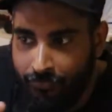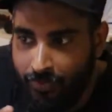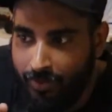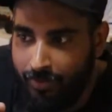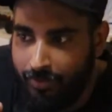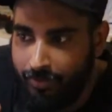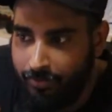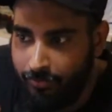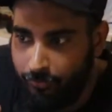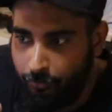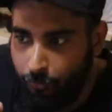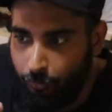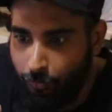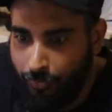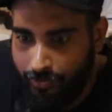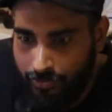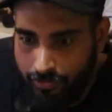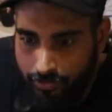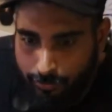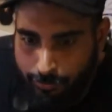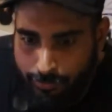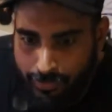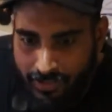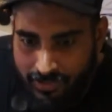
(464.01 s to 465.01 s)
and
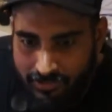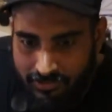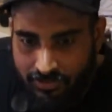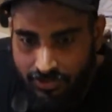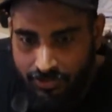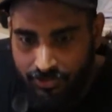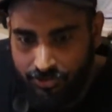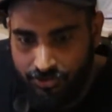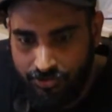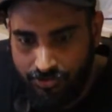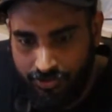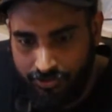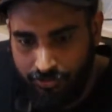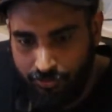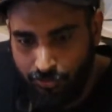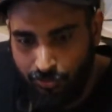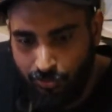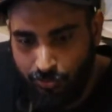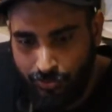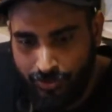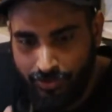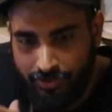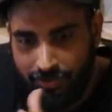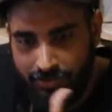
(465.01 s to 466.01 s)
with the base station
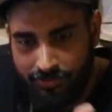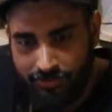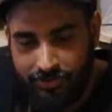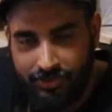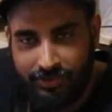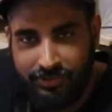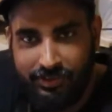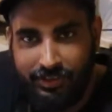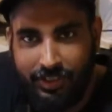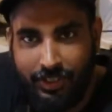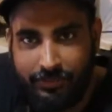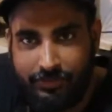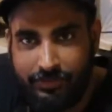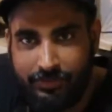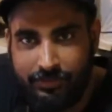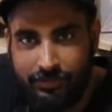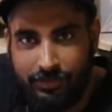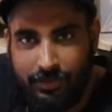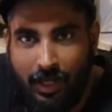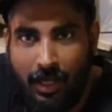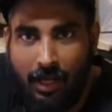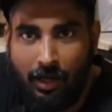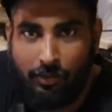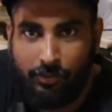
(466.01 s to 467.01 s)
included, it just gives
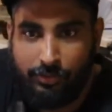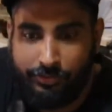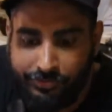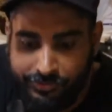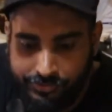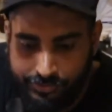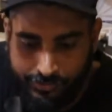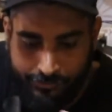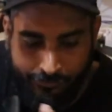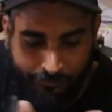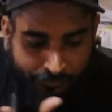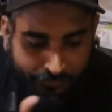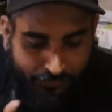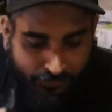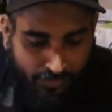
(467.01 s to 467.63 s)
the house